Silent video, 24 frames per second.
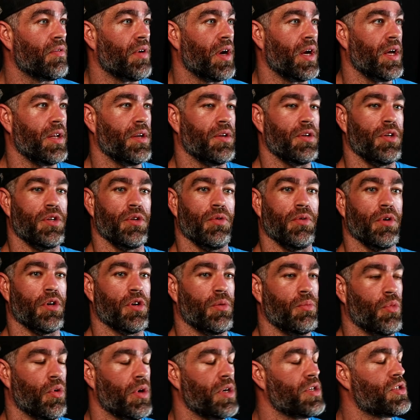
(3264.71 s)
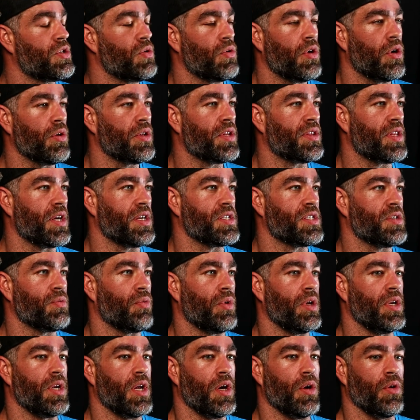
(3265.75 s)
Right? Doing good mornings, doing all the things that
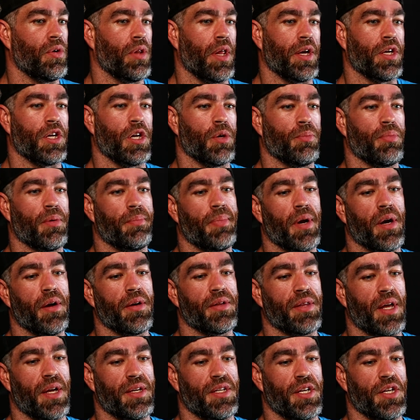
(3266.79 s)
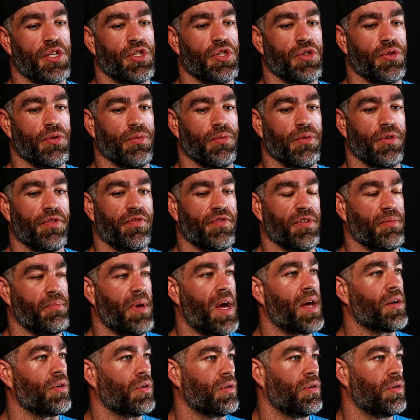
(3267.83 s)
we know, like you're preparing that tissue for battle.